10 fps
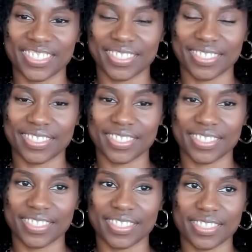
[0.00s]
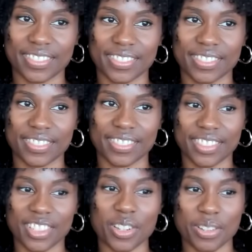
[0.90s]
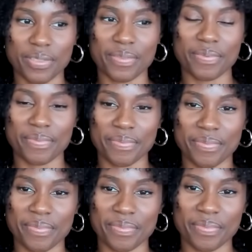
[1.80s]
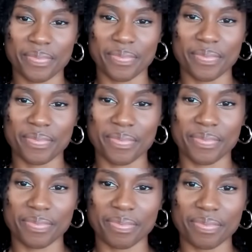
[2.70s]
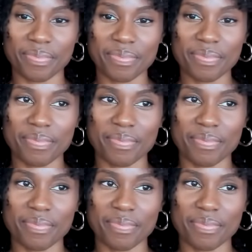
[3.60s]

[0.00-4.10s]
(not speaking)